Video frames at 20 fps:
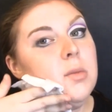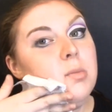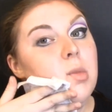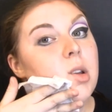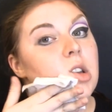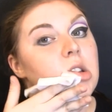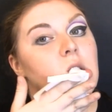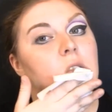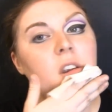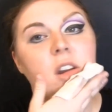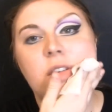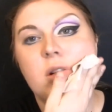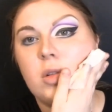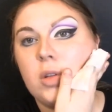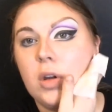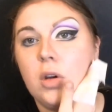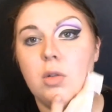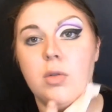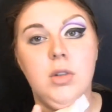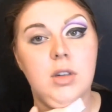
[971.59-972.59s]
Make sure you do
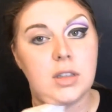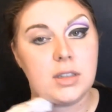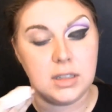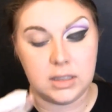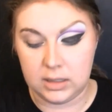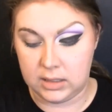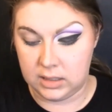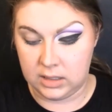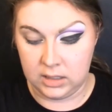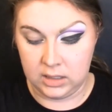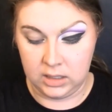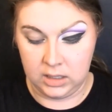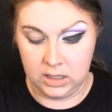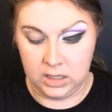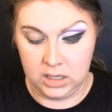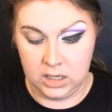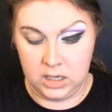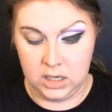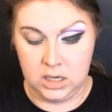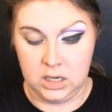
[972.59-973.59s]
though, because
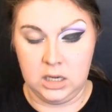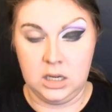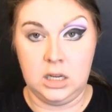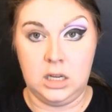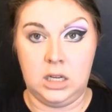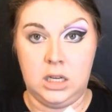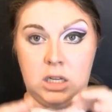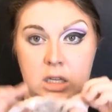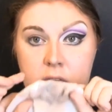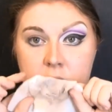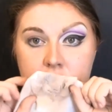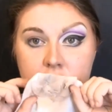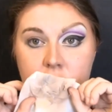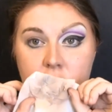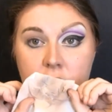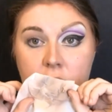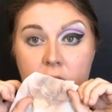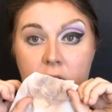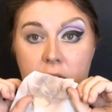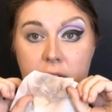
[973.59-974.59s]

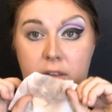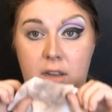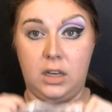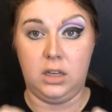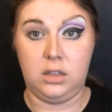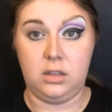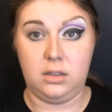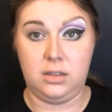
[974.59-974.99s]
there's a lot of it.